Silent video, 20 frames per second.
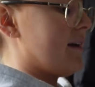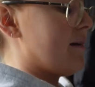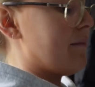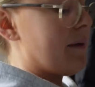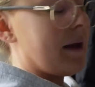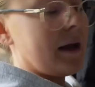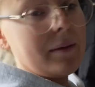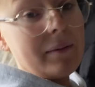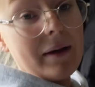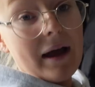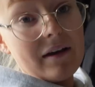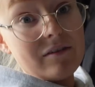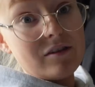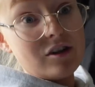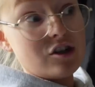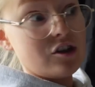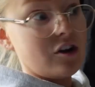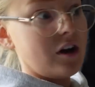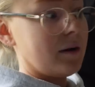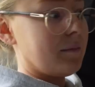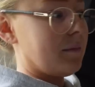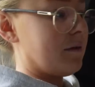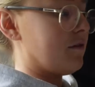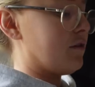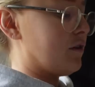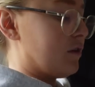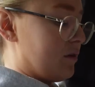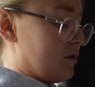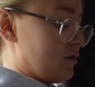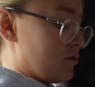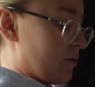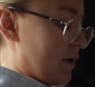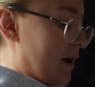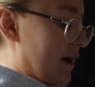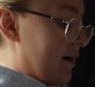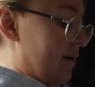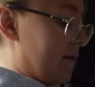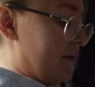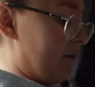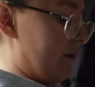Makeup I haven't tried before as
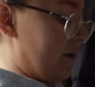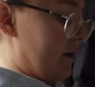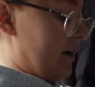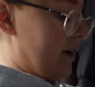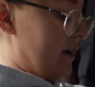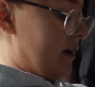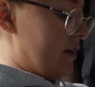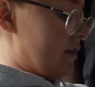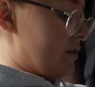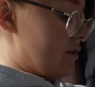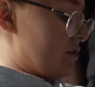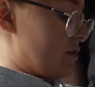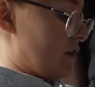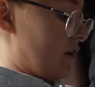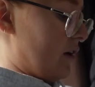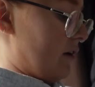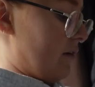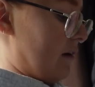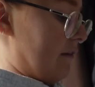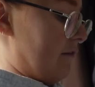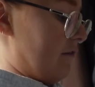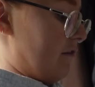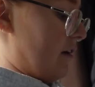well, so I'm